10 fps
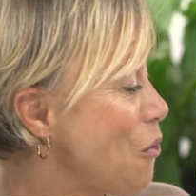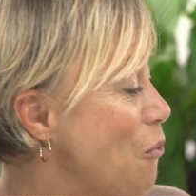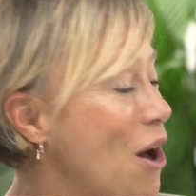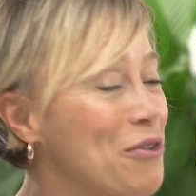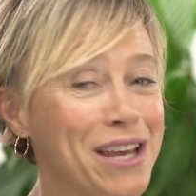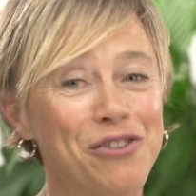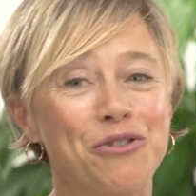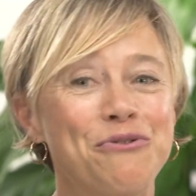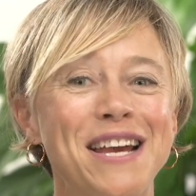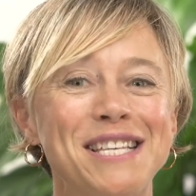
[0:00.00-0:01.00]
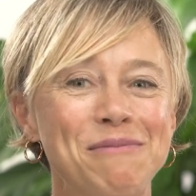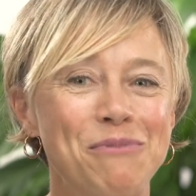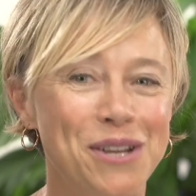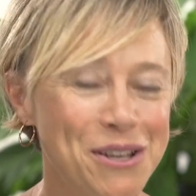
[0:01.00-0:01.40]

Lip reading: Wild Nature face and body